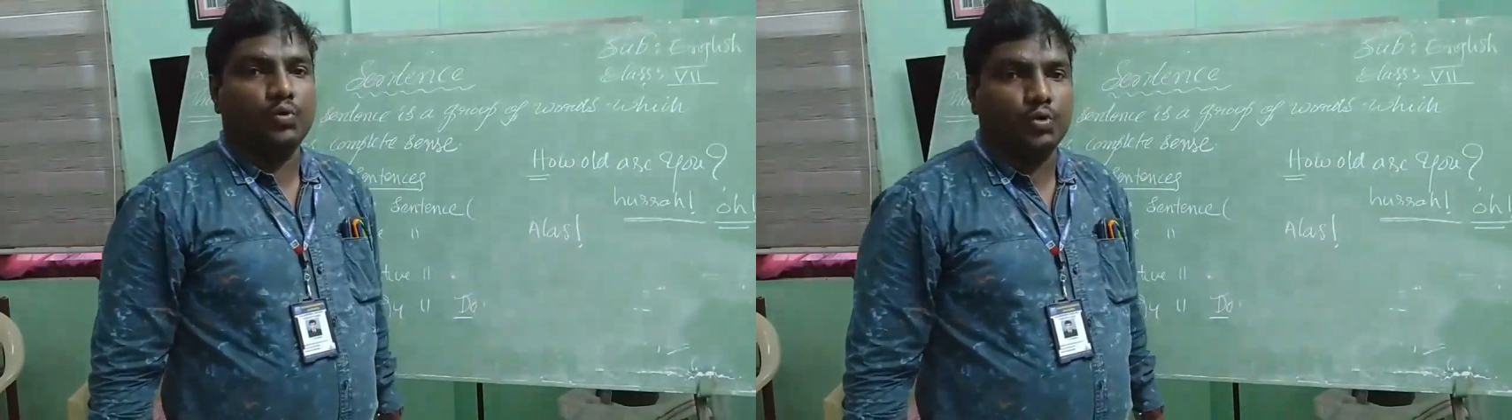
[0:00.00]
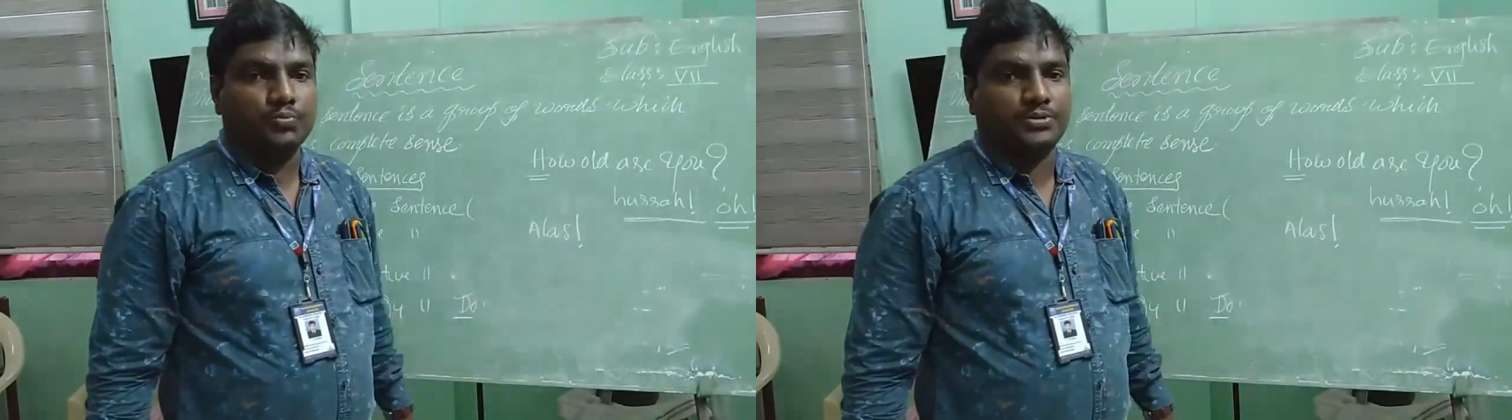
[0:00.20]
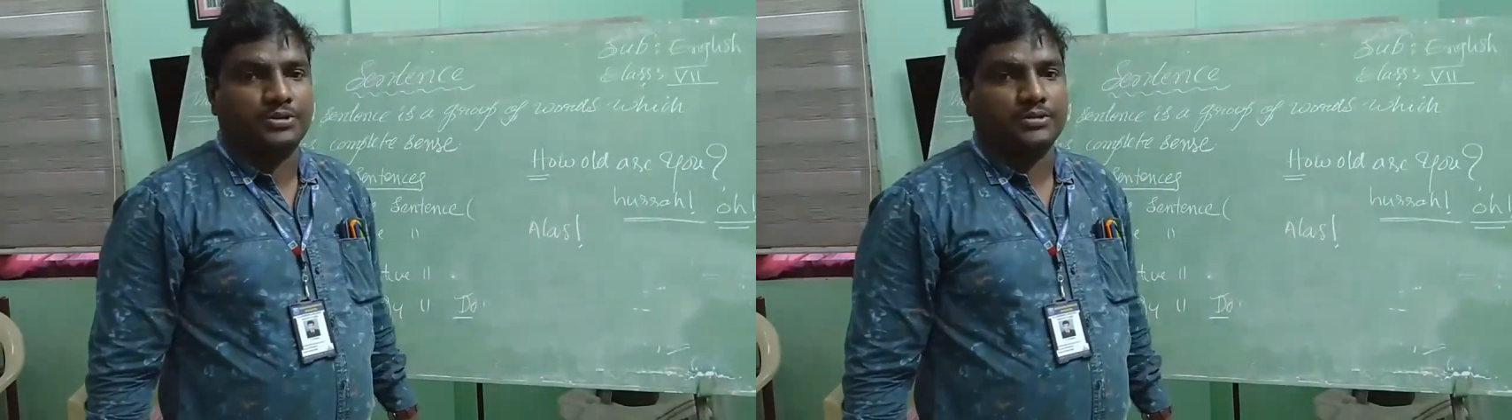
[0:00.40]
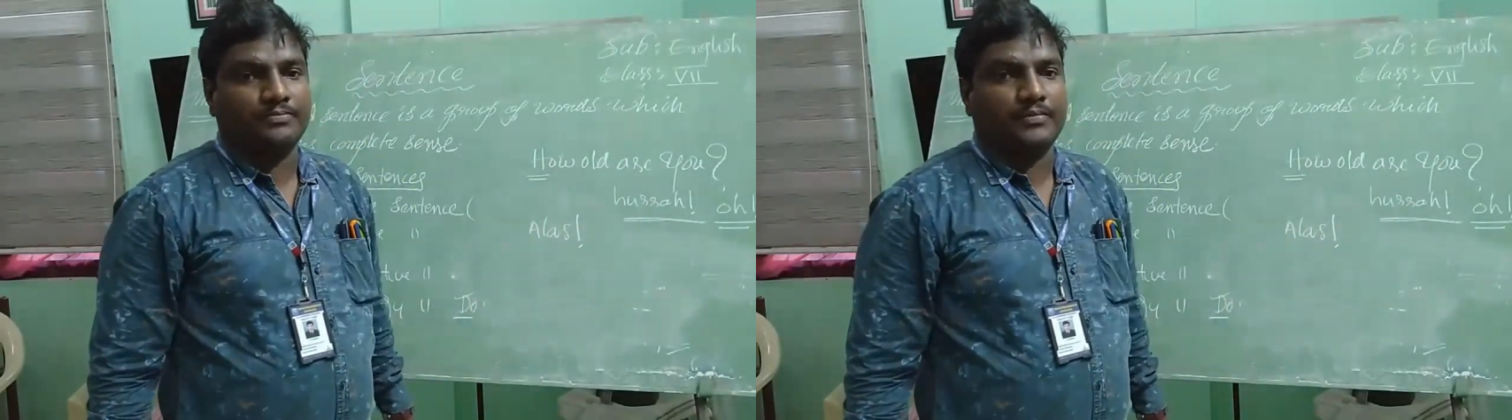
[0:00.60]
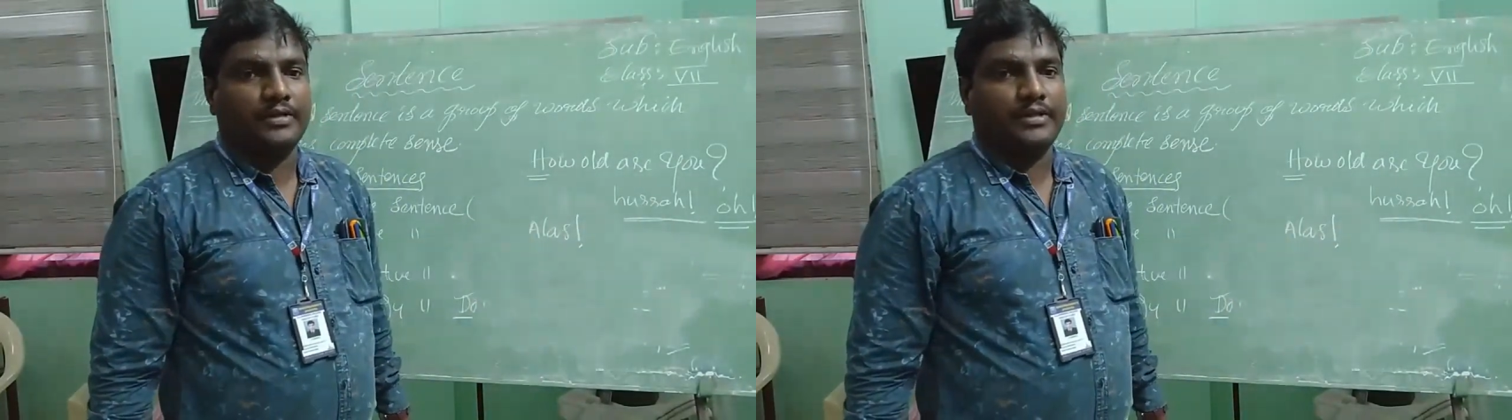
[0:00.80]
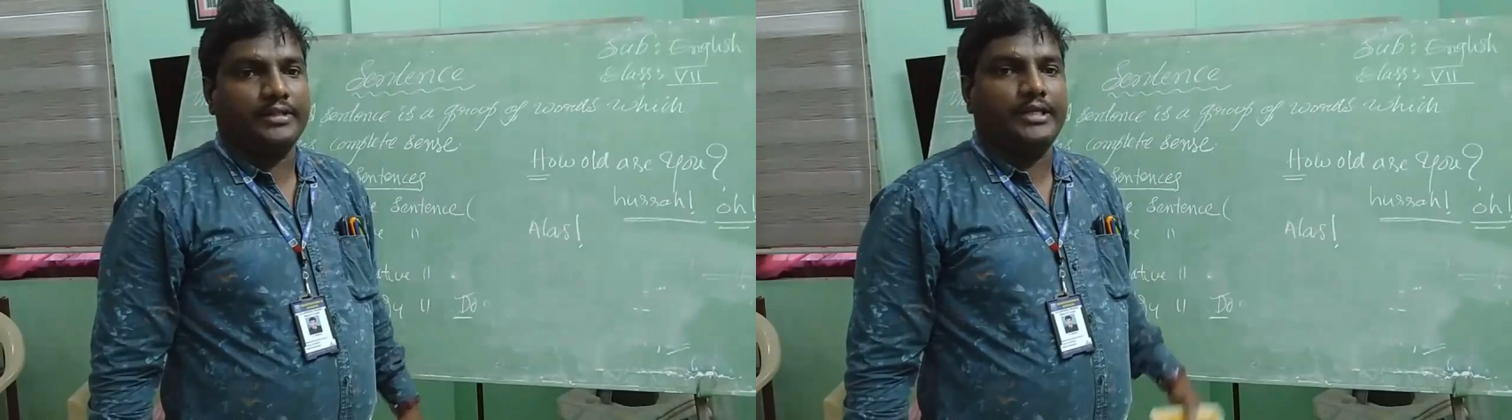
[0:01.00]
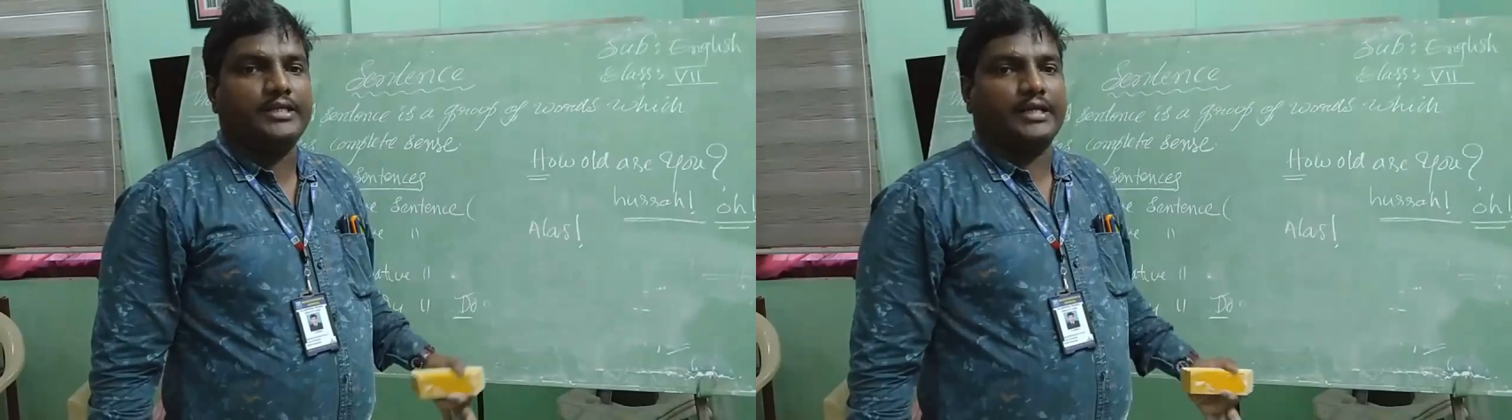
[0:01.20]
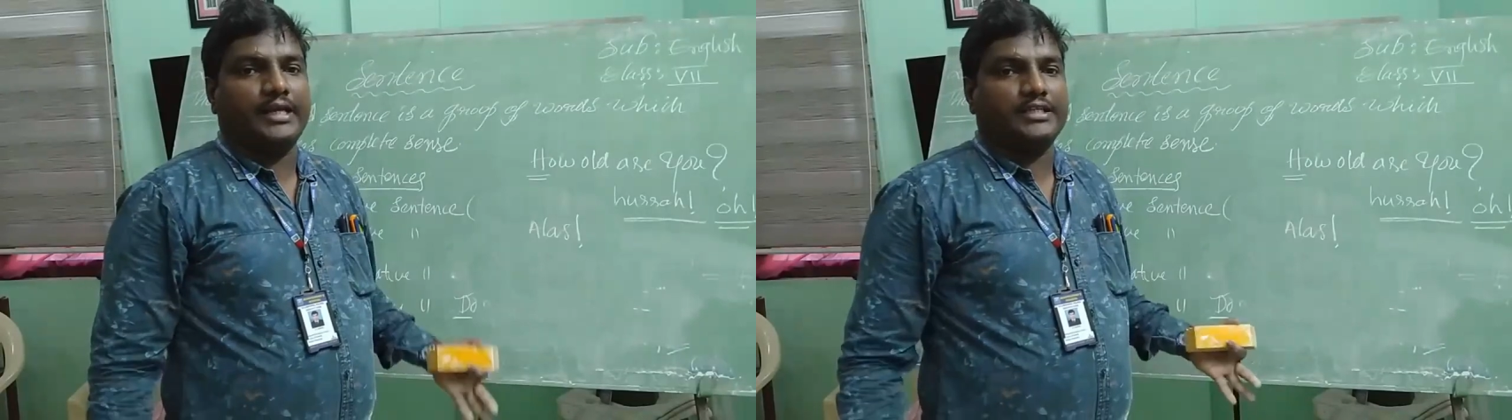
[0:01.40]
oops.
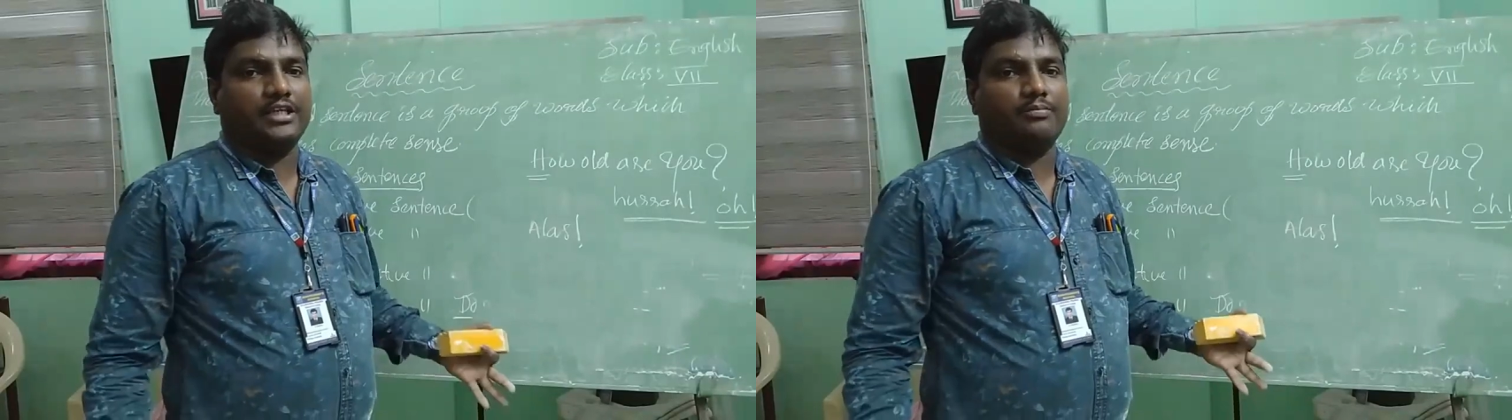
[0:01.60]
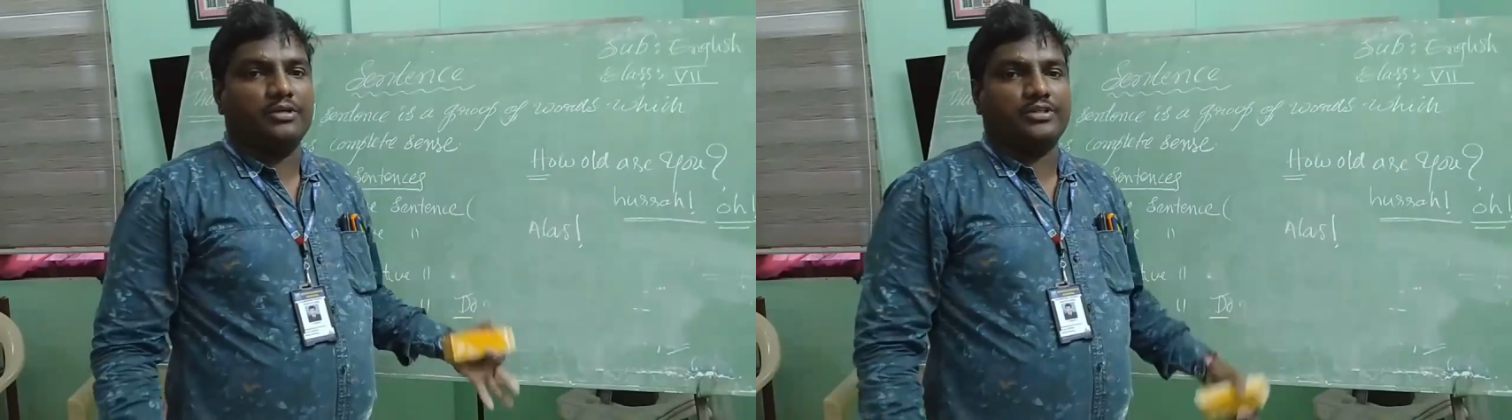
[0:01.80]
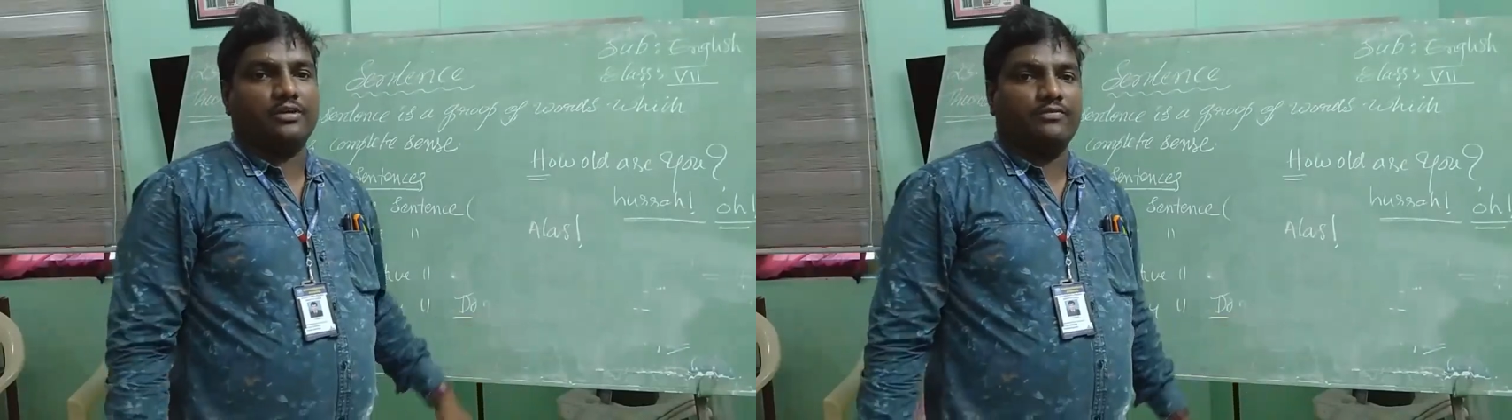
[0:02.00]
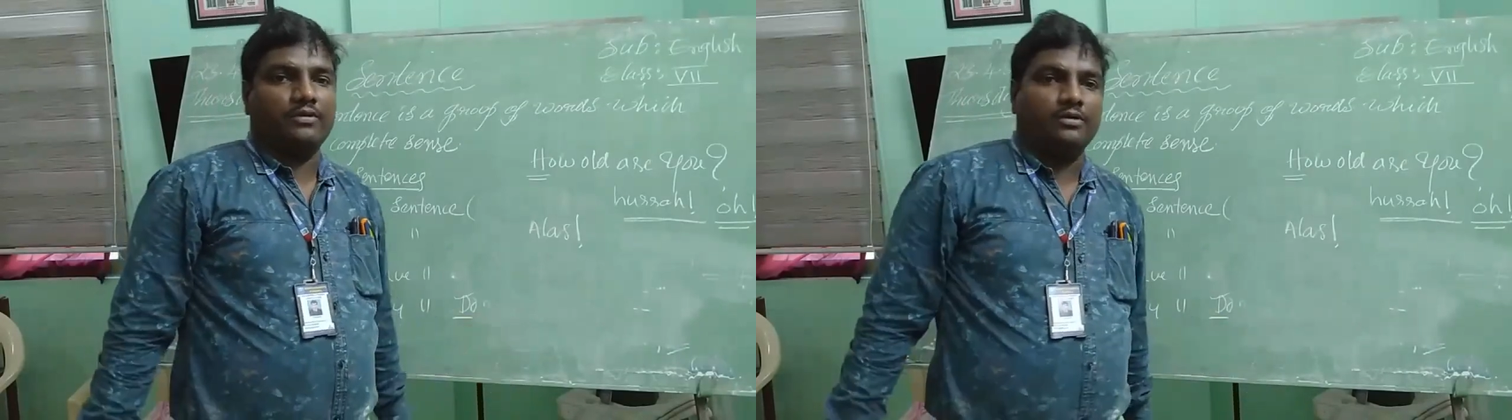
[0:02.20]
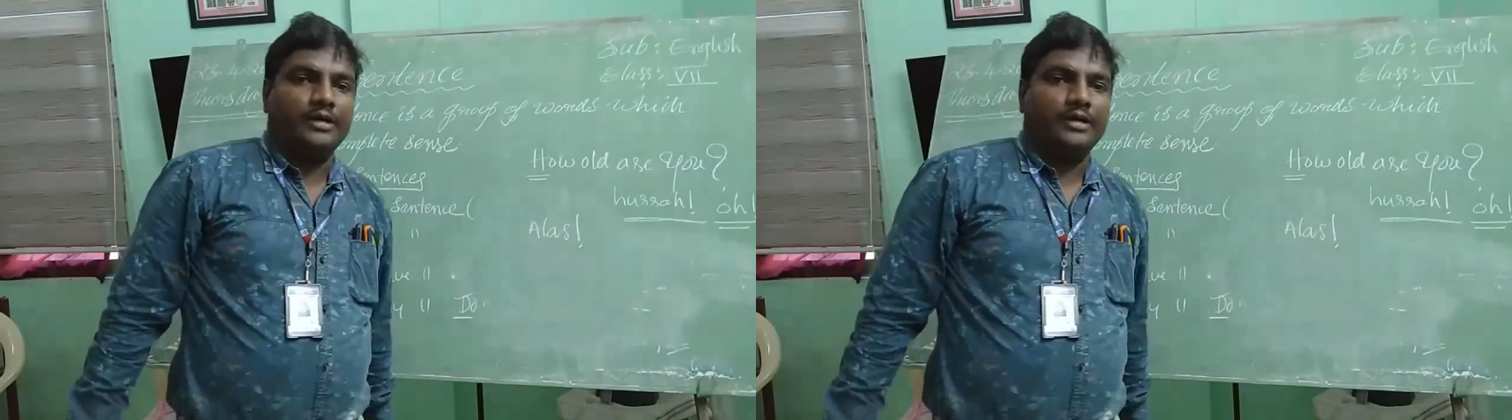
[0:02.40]
These are the examples of